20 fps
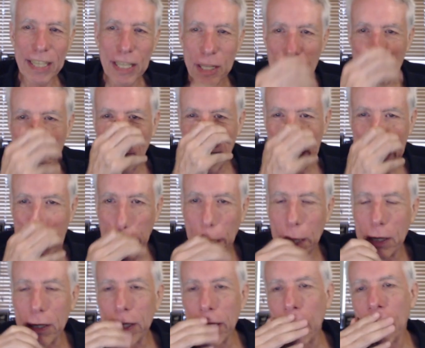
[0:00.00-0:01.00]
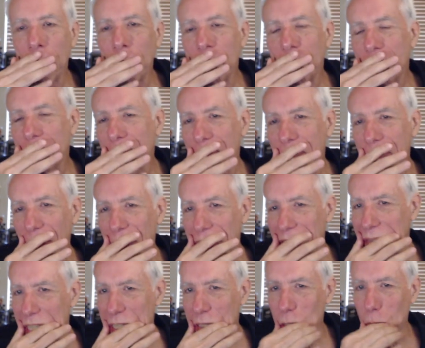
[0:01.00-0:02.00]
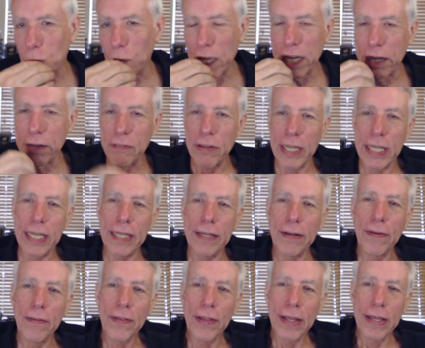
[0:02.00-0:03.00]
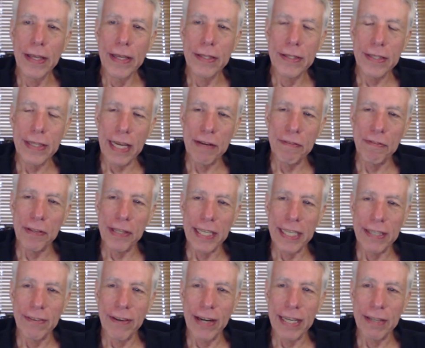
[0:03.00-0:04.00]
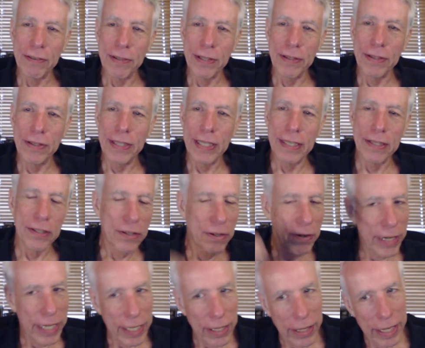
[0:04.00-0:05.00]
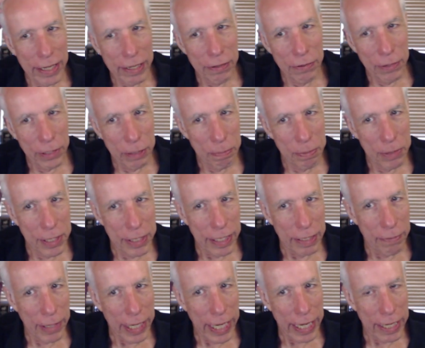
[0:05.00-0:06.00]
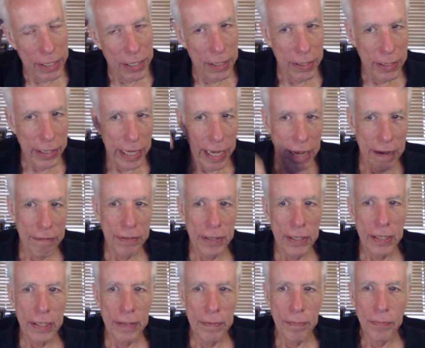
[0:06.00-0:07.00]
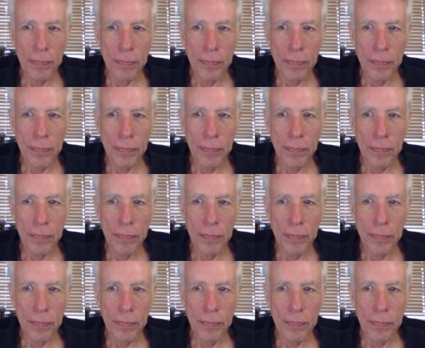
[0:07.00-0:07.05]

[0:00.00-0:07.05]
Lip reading: But, both of us are playing very safely, right? We didn't create a lot of groups that we had to look after.